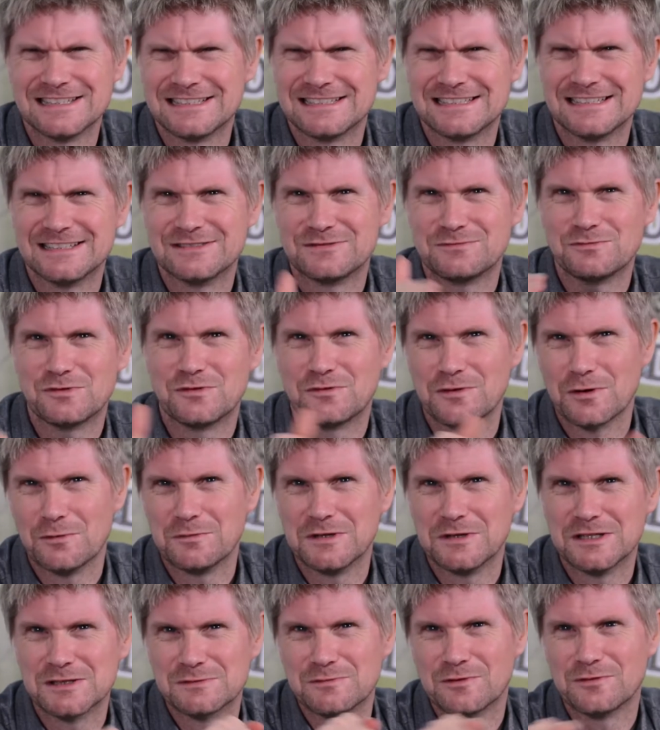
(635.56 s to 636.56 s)
this is
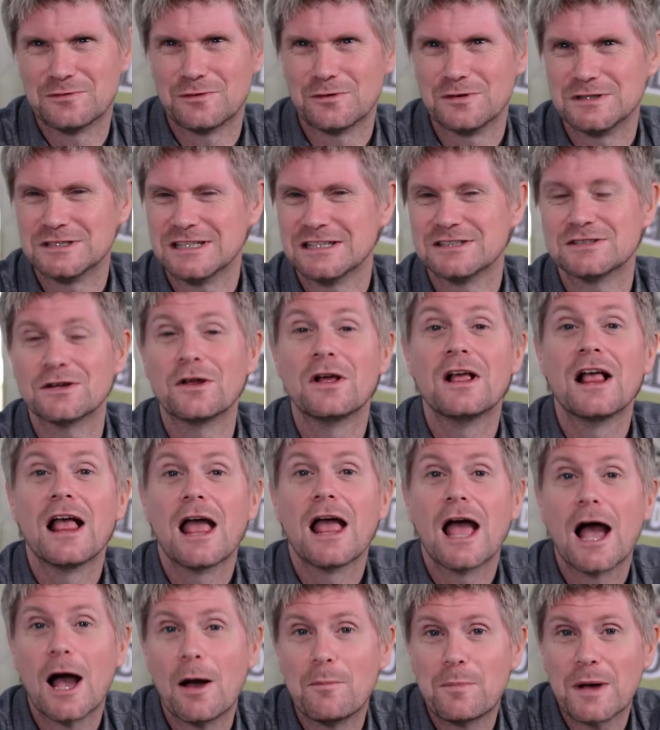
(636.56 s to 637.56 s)
filmed this before it's actually
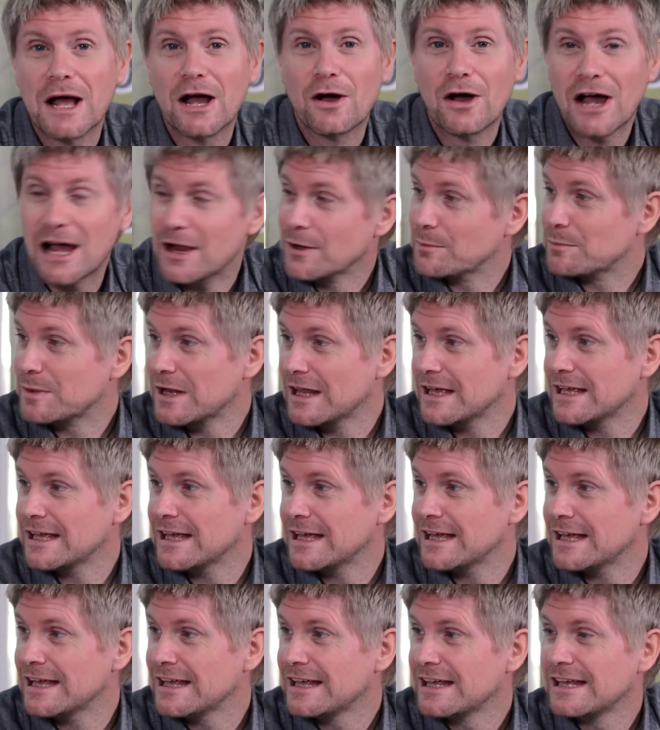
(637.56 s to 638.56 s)
about how to play
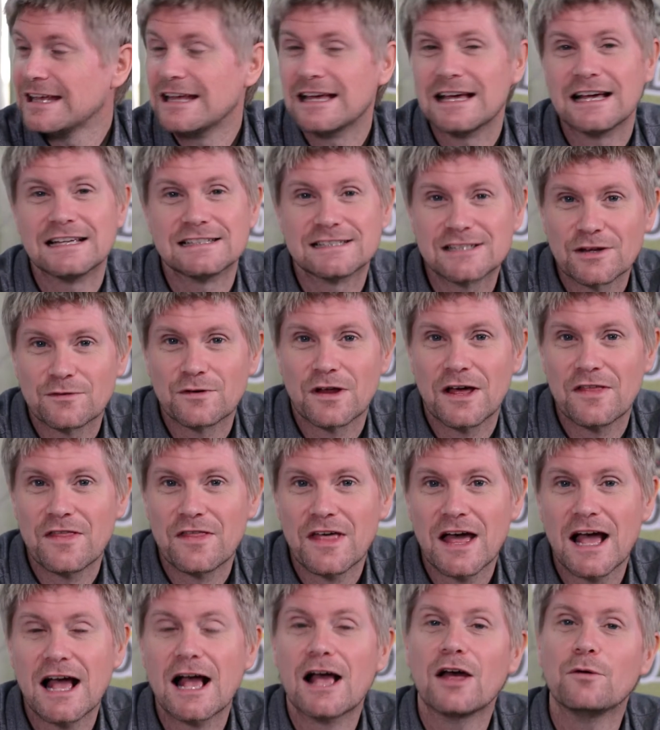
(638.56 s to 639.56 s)
it and stuff yeah. like
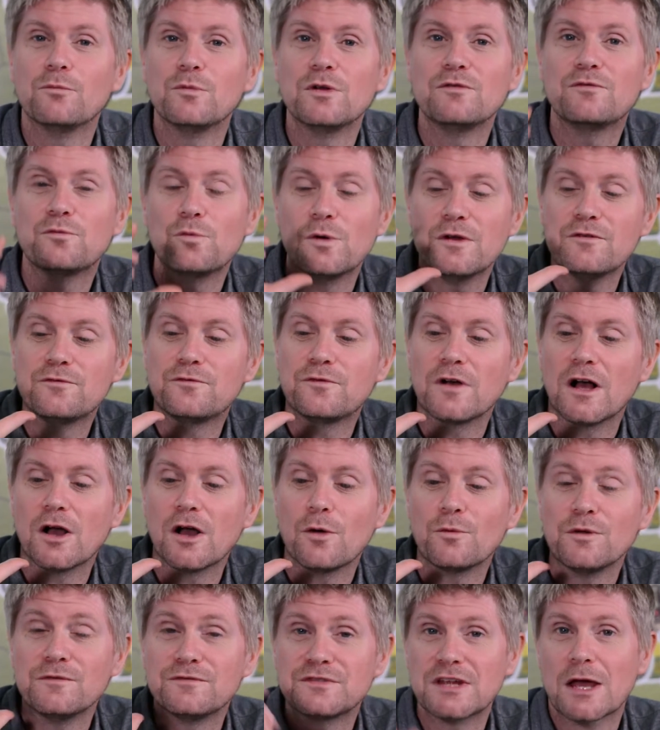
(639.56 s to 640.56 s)
that. And we've we've uh,
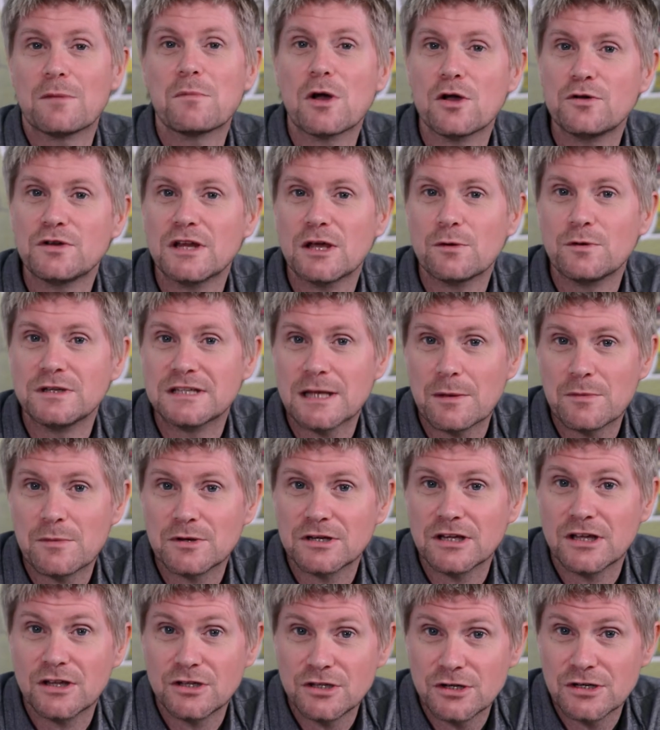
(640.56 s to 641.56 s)
we've demoed it. We demoed
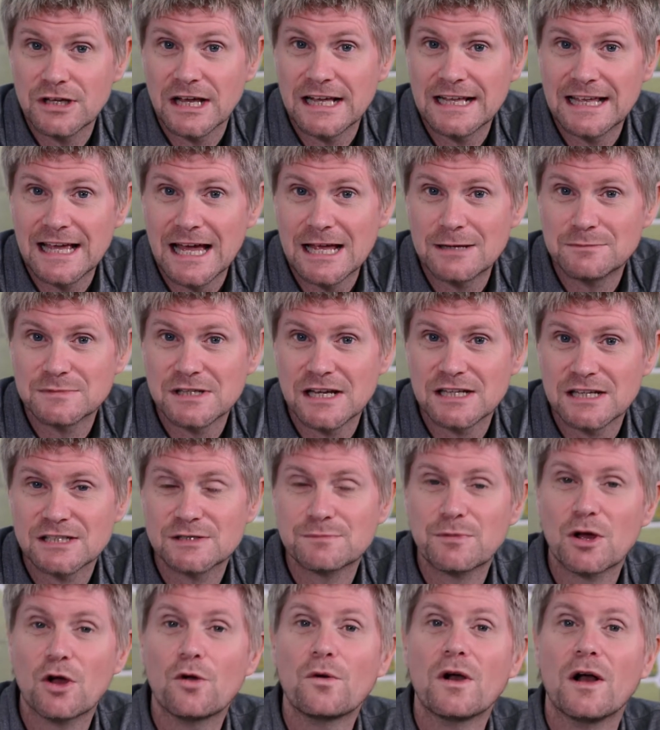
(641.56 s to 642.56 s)
it at UK Games
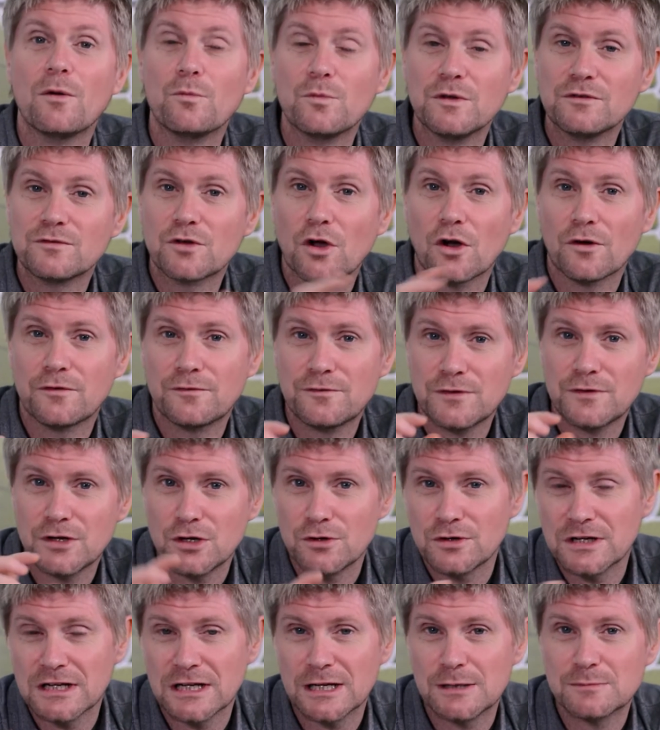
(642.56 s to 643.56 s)
Expo, and we've got a
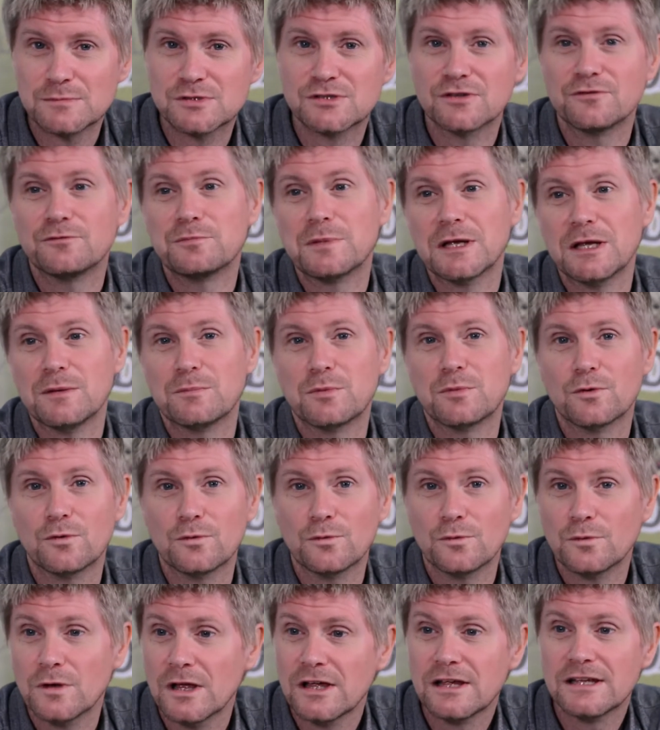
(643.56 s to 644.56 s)
few clips of
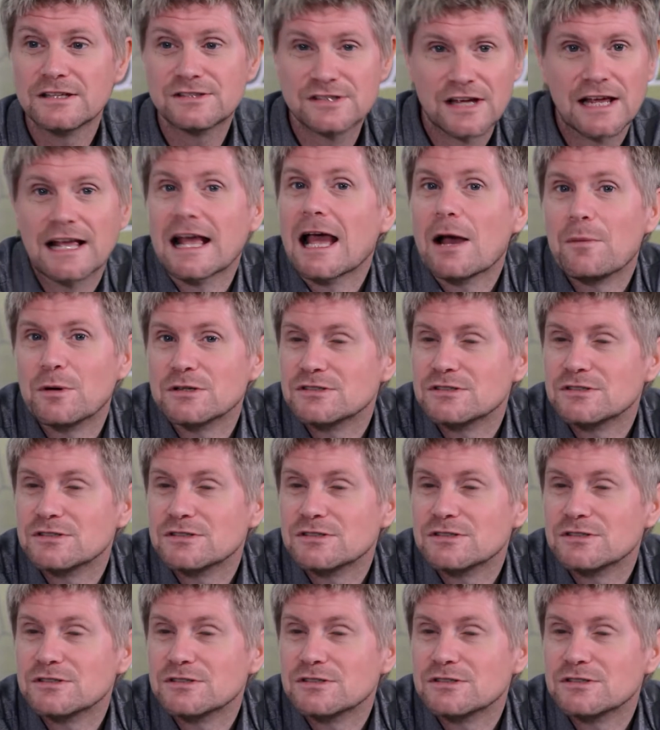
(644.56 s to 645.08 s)
people saying how